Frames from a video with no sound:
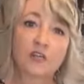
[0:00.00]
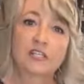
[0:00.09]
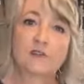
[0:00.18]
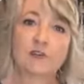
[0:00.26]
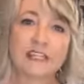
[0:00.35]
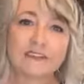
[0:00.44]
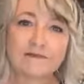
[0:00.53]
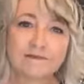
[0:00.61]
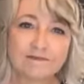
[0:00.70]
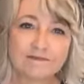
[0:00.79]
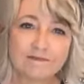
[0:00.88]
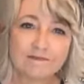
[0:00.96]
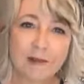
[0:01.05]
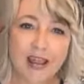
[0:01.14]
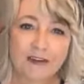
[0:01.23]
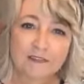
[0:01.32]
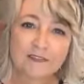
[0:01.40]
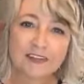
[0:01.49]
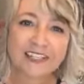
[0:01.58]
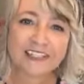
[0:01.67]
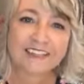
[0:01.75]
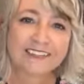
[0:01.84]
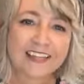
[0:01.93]
Okie dokie. Bye
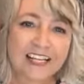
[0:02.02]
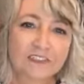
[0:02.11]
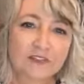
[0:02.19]
everyone.